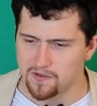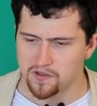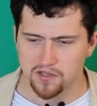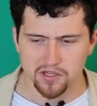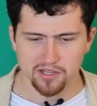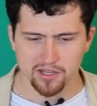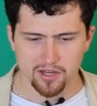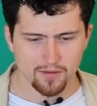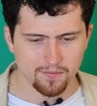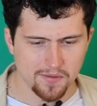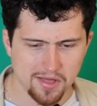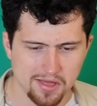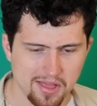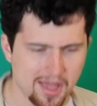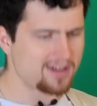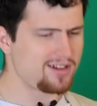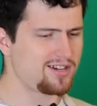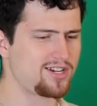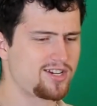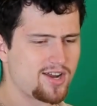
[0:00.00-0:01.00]
feeling of
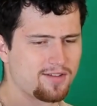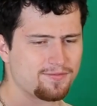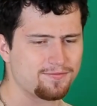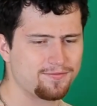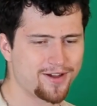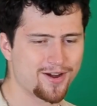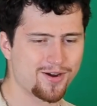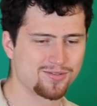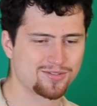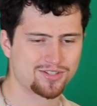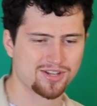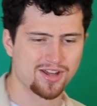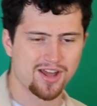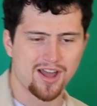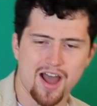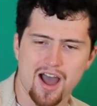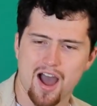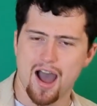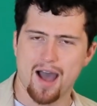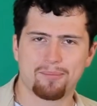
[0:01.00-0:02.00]
elation I felt
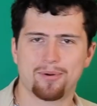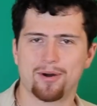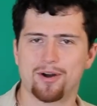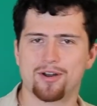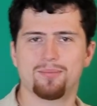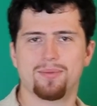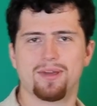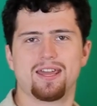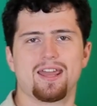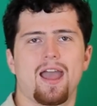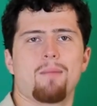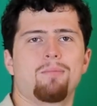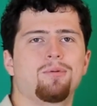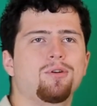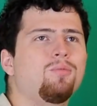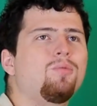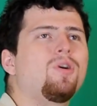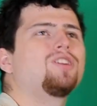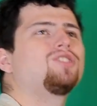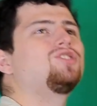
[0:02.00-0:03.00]
upon being able
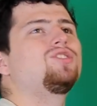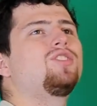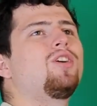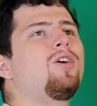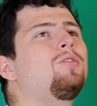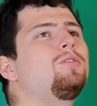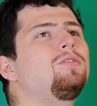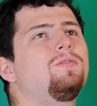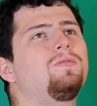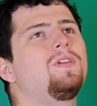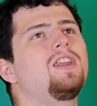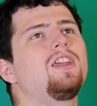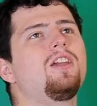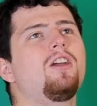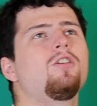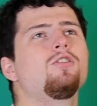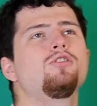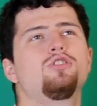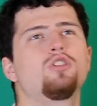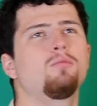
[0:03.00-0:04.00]
to watch those
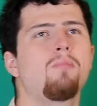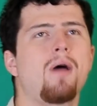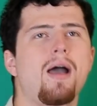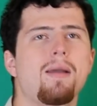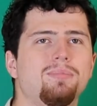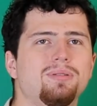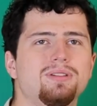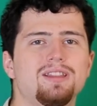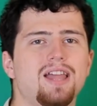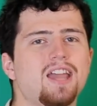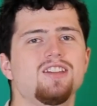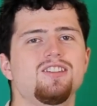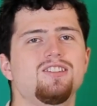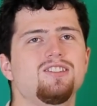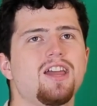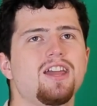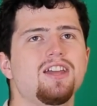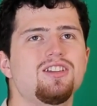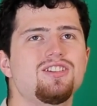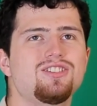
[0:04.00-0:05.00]
videos on my
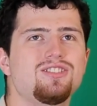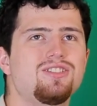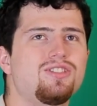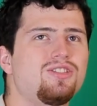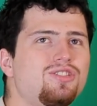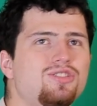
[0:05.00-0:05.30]
PlayStation